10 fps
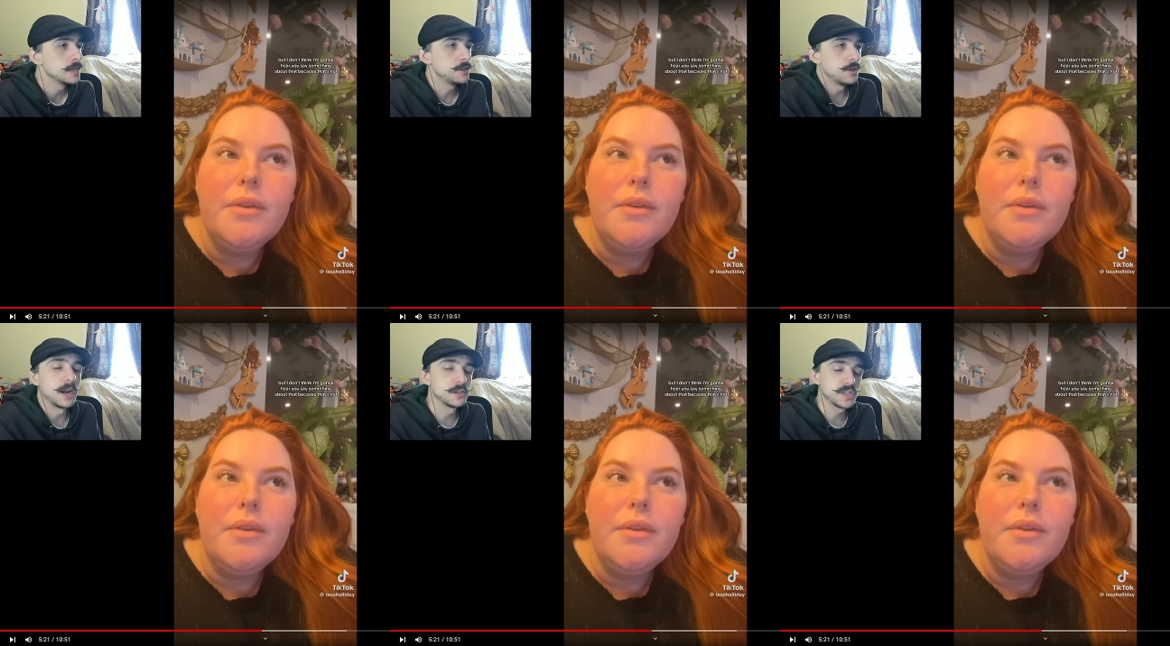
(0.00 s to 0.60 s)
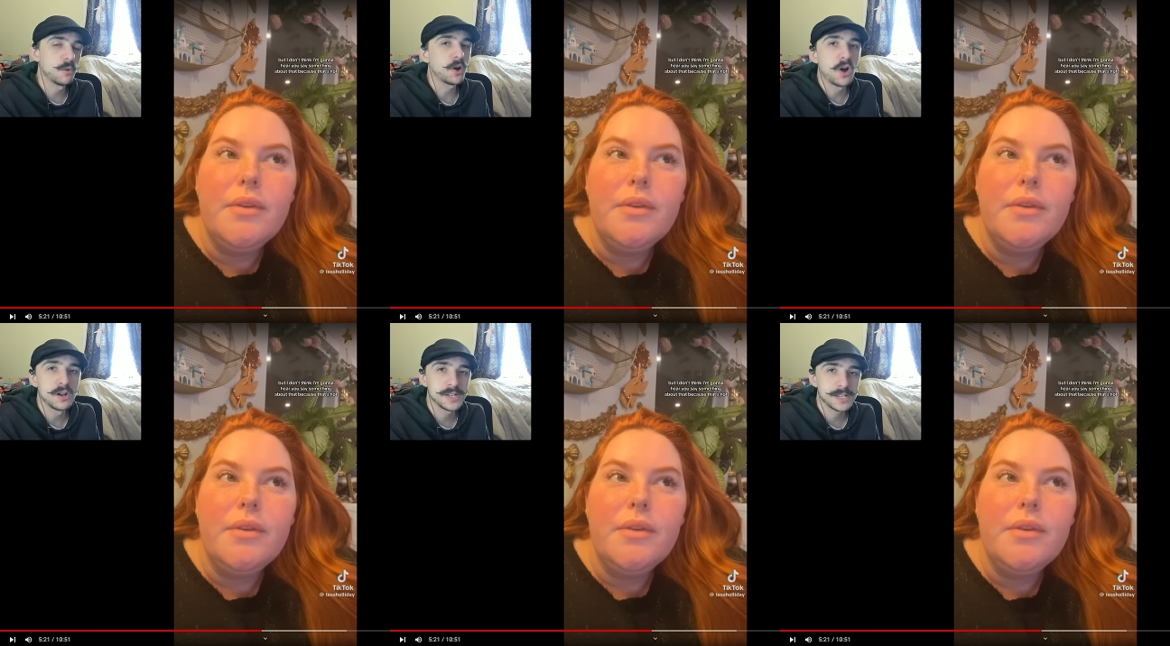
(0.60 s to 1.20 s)
Speaker 1: Do you not understand what
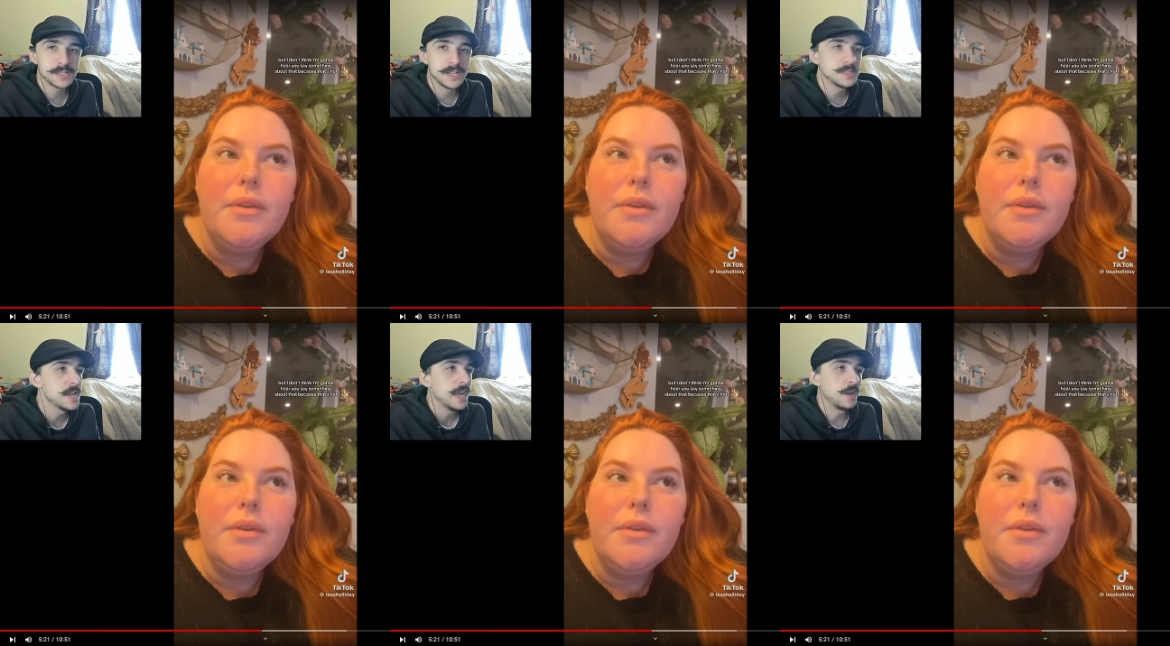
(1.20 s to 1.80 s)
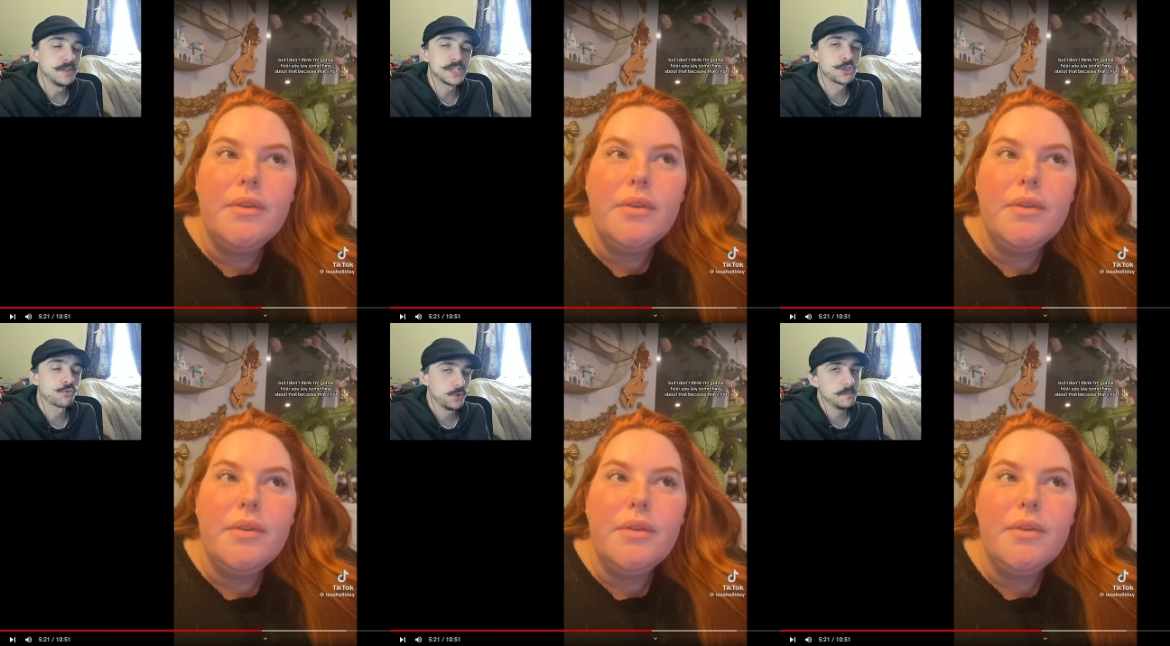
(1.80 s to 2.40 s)
context is? If it's a
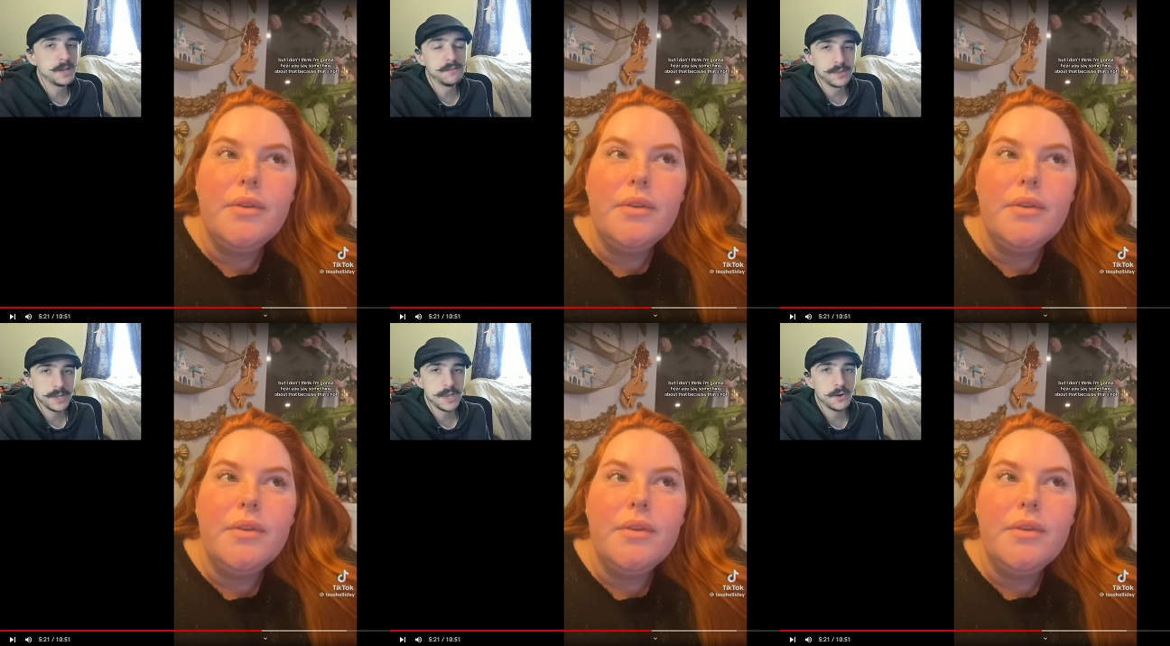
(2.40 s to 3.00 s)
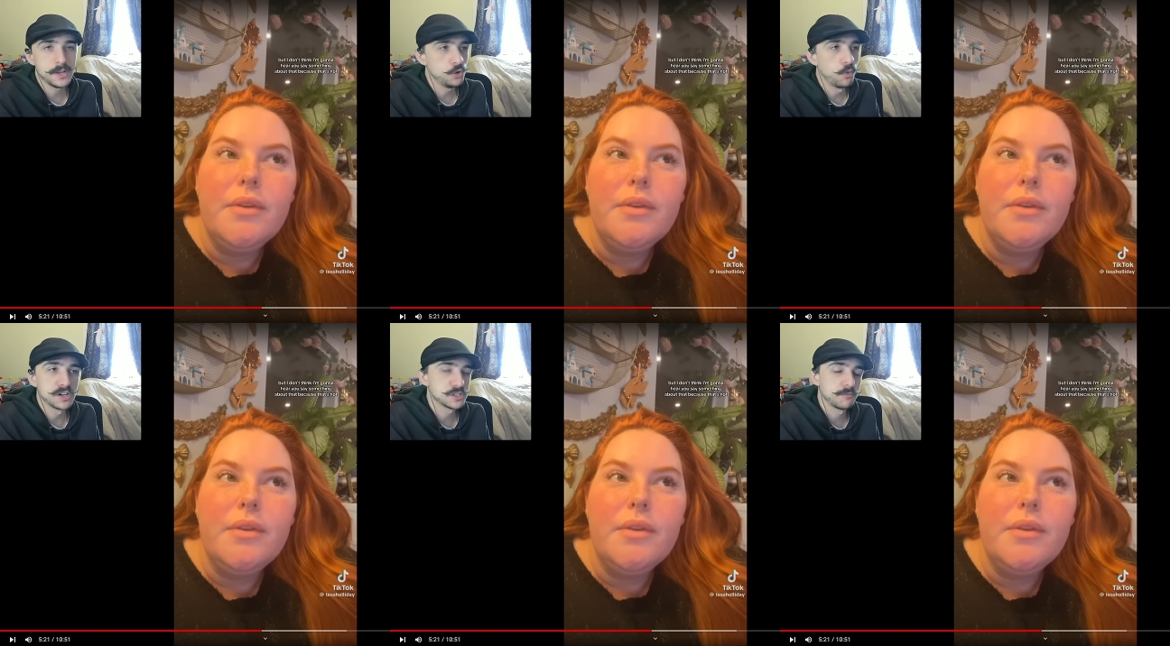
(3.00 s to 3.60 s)
three minute video and you
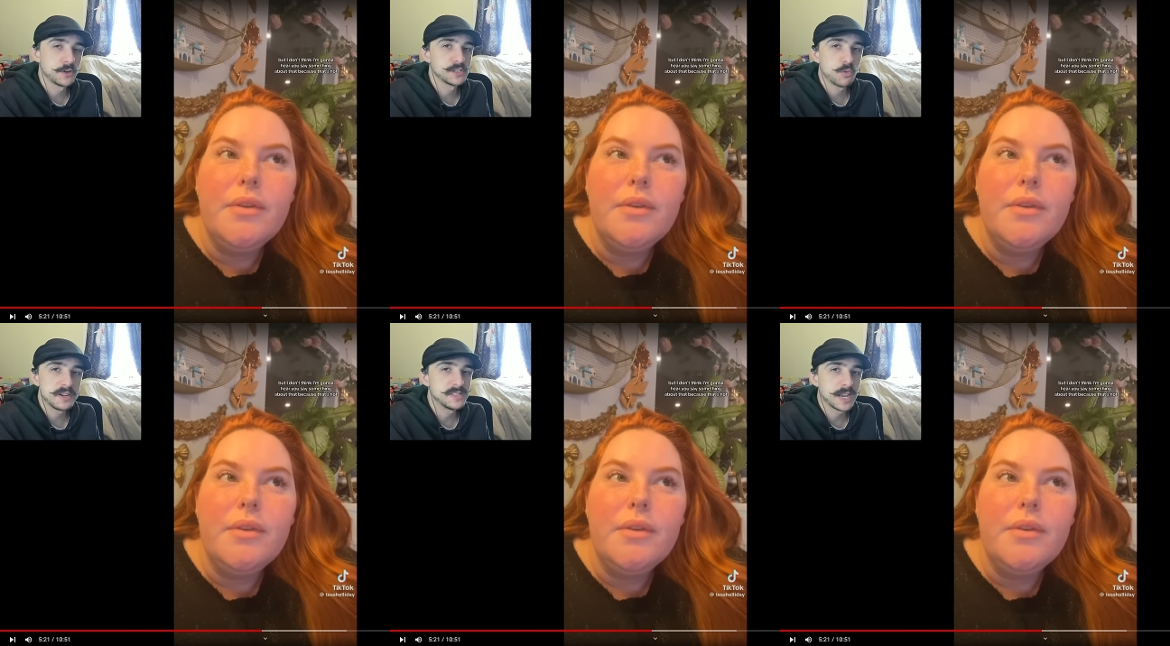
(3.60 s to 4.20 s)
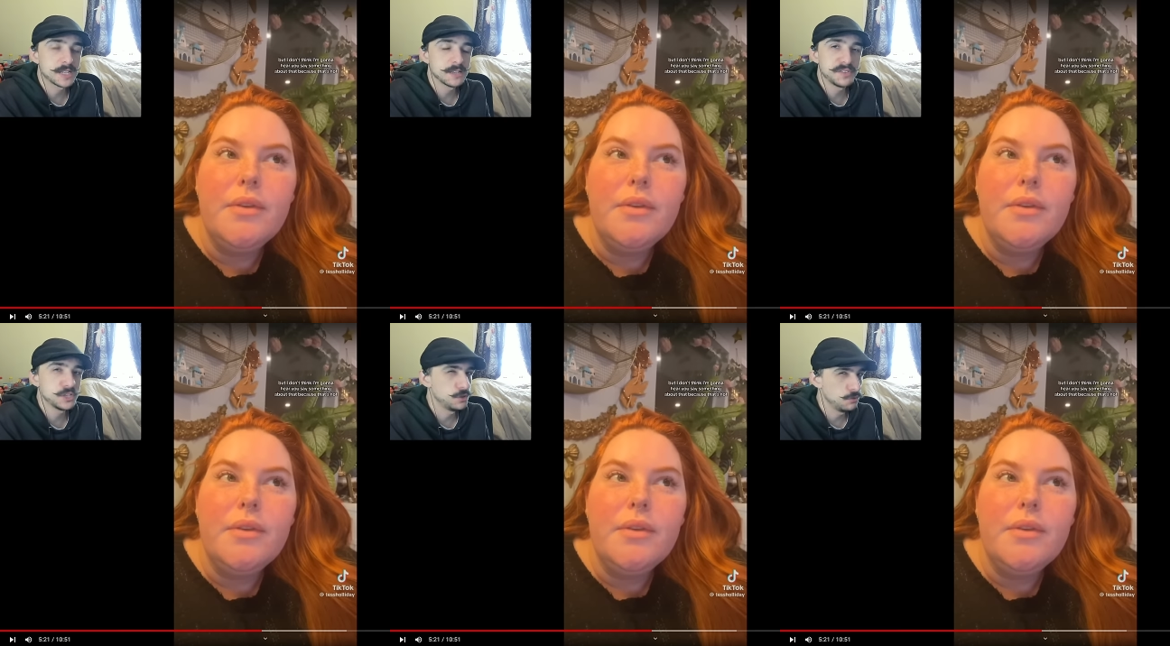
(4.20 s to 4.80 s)
watch the first 20 seconds of
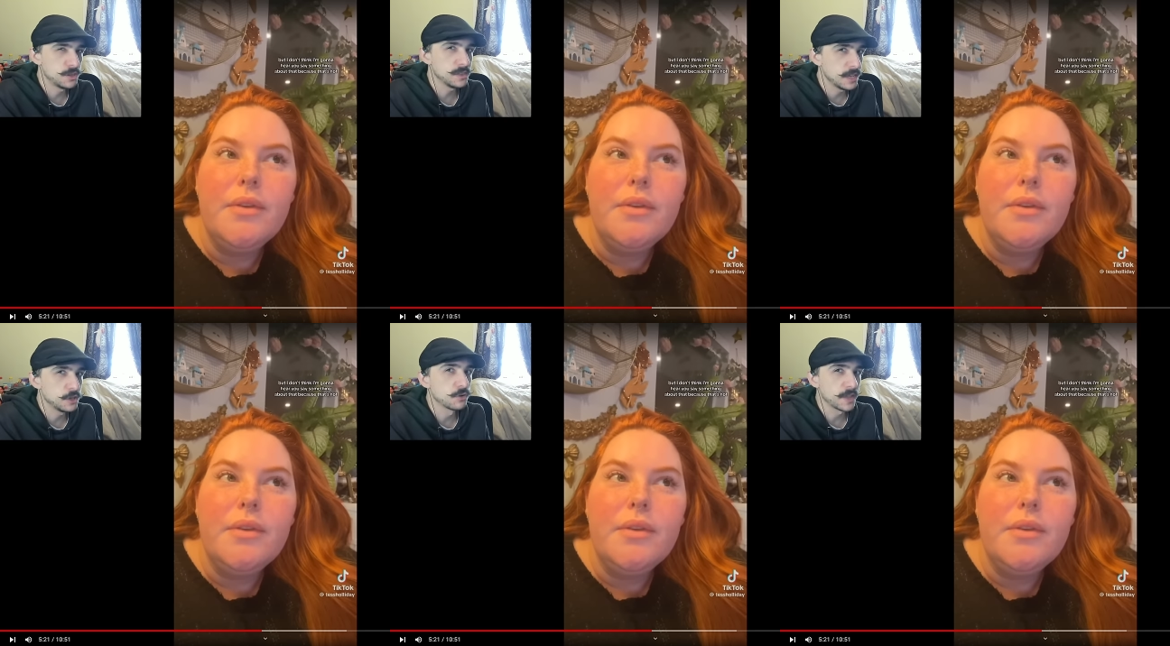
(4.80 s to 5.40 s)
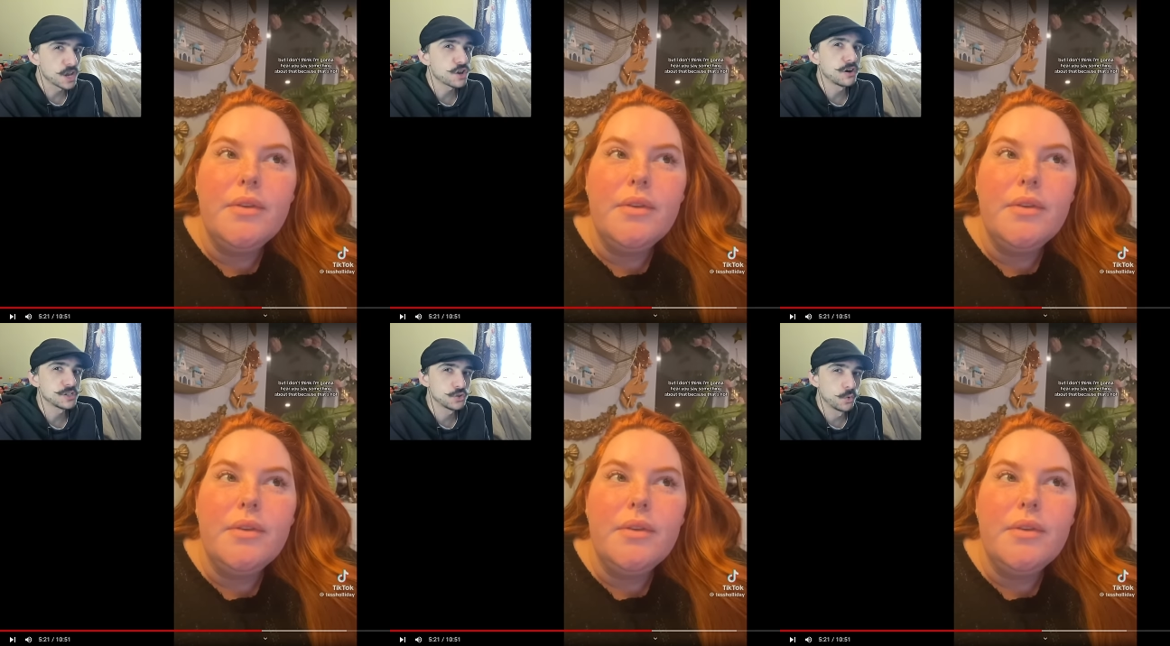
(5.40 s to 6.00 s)
it, do you think that you're like a
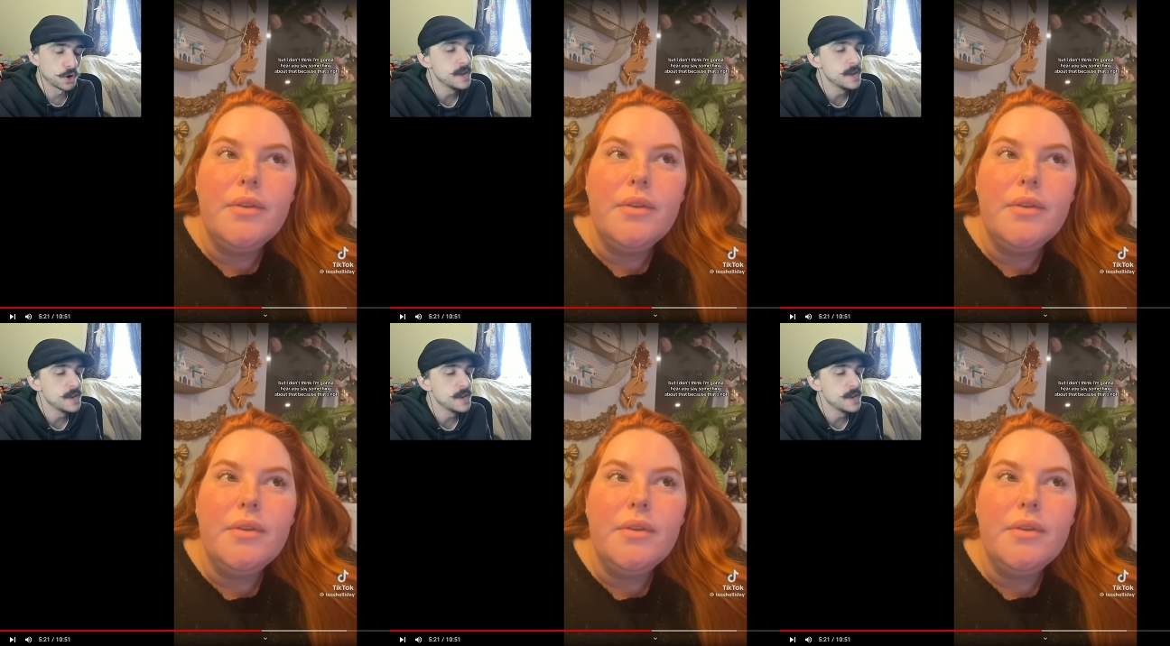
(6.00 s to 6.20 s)
connoisseur?